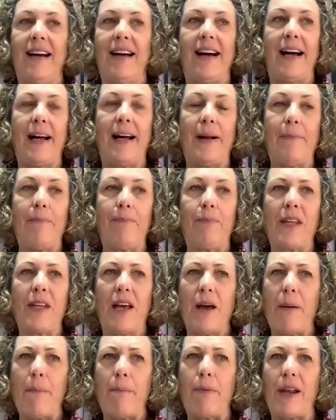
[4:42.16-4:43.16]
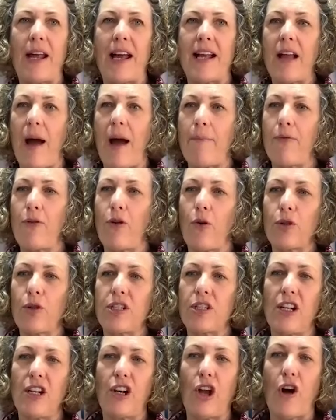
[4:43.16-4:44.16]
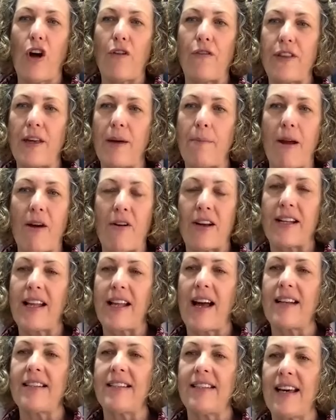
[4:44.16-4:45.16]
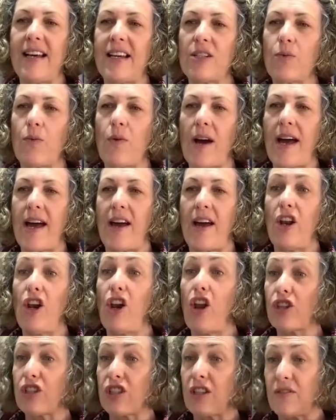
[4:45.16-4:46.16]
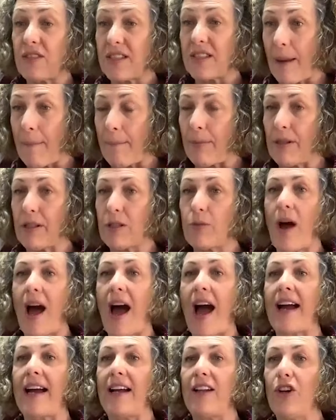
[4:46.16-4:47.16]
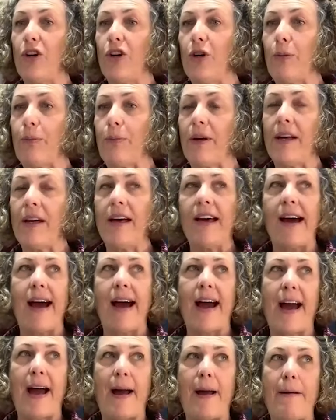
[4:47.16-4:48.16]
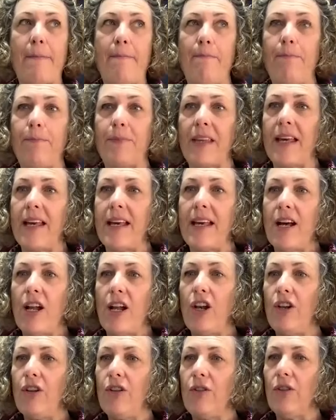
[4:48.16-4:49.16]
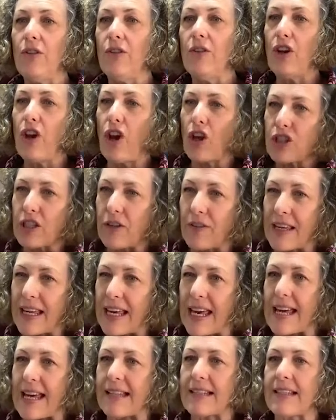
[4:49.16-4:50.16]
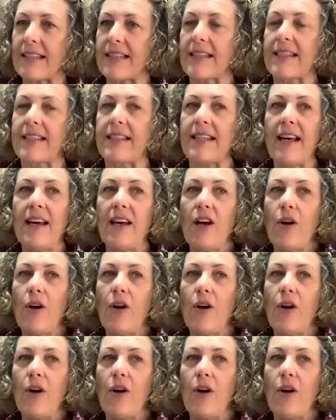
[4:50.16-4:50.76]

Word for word: Um, but I, I brought in a lot of the American ideas where lots of samples were hanging up. Um, Lots of kits.